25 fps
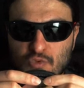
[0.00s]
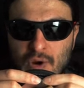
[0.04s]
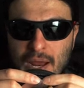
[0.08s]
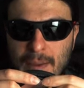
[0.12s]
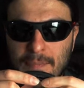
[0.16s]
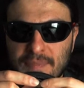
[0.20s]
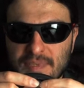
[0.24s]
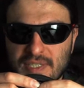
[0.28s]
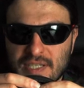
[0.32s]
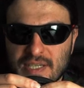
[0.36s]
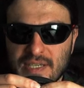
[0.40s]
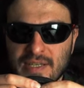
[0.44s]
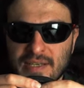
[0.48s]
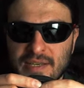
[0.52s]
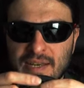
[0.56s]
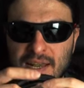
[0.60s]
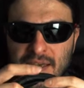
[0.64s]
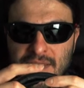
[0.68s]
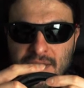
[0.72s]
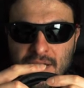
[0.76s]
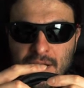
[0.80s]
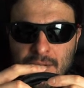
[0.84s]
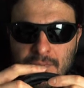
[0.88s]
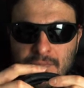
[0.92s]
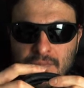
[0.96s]
wrapped in
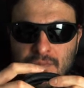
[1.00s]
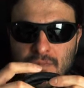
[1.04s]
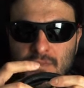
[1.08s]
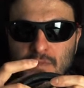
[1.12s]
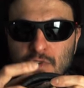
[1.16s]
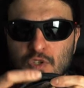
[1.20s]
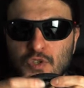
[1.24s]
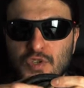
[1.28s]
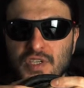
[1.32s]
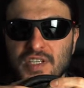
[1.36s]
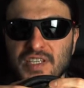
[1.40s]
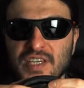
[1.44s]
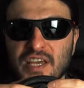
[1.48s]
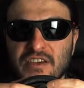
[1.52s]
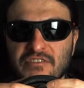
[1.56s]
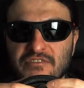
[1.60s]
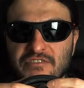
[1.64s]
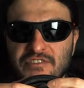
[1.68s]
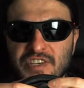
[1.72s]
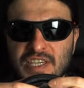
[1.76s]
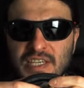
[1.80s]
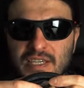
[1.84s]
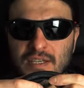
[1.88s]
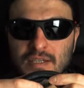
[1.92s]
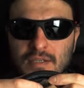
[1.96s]
leather. You can get
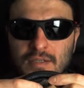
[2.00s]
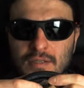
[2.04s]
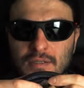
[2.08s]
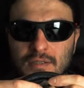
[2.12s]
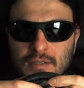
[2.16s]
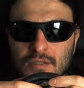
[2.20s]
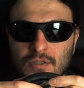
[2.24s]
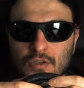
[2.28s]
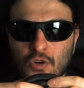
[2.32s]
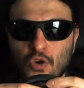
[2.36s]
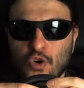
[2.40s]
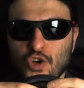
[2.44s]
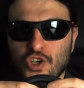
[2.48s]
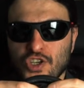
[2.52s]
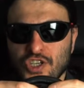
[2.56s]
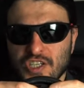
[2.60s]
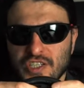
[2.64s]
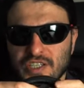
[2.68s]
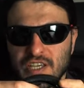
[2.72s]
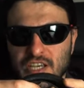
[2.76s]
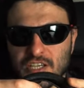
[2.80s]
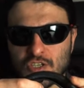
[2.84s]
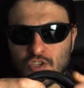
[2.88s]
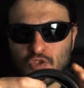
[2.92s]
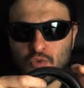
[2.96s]
vegan or you
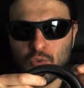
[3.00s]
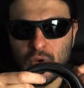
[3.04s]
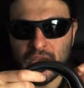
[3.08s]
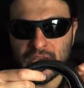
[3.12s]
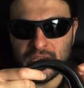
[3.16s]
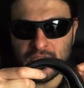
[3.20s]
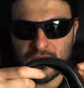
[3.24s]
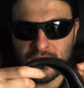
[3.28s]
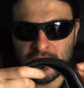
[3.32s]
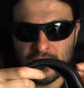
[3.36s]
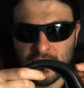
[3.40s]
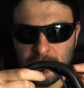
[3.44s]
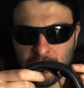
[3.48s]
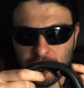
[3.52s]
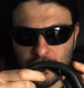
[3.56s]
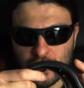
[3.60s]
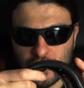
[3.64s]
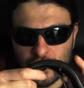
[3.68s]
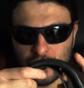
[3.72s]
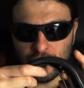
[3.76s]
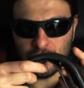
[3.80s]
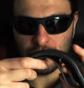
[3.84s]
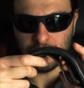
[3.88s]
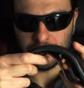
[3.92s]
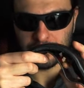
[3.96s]
can get suede. It's up to
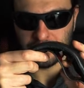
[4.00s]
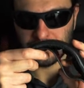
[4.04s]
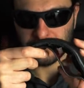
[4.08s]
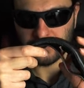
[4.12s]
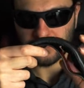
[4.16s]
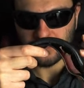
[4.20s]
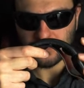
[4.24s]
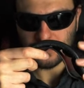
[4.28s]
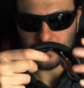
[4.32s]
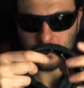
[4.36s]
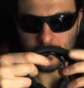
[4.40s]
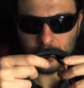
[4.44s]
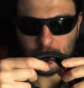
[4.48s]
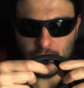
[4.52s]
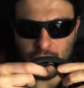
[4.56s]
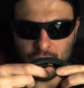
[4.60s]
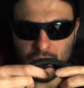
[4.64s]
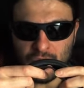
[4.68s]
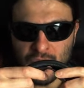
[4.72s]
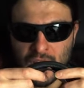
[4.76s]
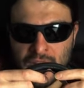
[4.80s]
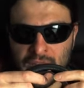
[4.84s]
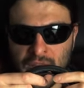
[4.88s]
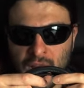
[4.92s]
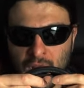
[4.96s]
you.
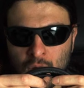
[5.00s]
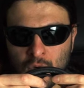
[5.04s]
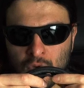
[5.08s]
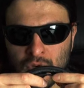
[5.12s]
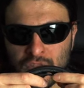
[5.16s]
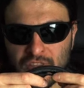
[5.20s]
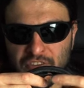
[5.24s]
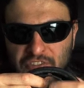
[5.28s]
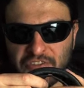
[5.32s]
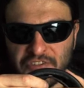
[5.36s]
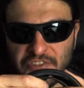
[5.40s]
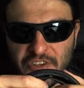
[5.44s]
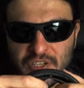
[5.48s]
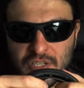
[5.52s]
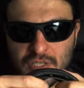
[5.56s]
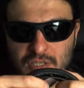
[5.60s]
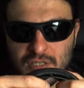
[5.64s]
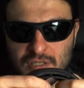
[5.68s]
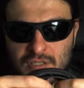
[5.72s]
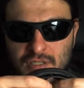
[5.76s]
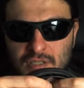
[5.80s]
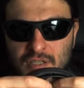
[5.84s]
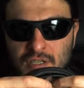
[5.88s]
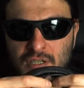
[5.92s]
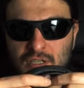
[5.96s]
Now, the
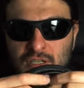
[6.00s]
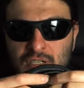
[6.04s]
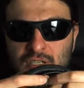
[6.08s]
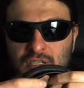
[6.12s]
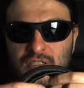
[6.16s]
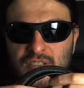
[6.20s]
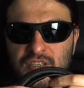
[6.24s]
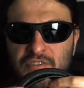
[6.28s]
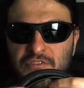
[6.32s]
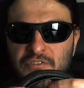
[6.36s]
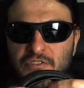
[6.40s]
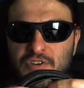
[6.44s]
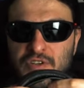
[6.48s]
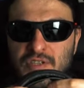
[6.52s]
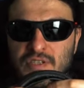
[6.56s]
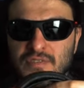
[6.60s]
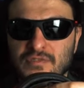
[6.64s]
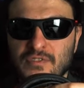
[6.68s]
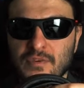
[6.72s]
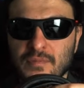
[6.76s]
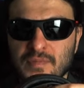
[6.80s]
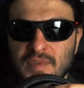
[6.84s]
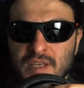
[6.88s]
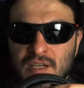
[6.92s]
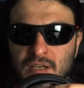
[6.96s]
first difference
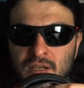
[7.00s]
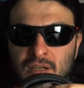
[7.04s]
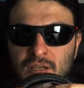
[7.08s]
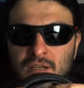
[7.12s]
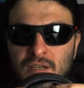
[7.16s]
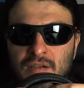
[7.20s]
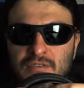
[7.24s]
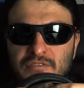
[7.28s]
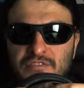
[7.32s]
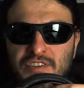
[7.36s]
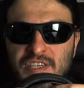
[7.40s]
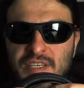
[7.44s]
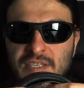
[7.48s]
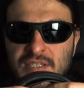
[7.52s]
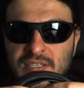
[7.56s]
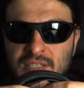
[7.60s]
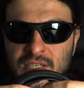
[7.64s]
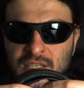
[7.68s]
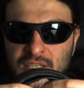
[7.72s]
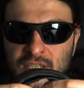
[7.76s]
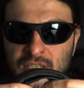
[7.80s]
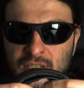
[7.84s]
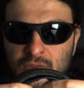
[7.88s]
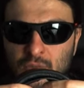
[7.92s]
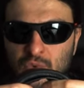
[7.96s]
from the
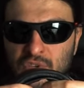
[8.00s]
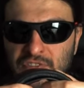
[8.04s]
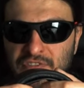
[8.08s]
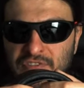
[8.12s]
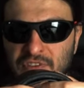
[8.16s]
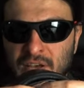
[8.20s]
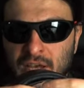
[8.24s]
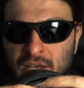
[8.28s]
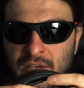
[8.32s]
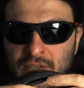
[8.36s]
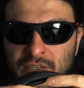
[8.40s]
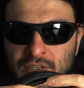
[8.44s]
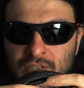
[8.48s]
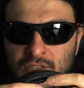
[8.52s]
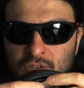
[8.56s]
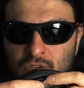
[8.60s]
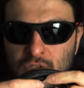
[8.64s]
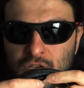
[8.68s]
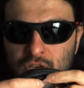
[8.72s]
VC we find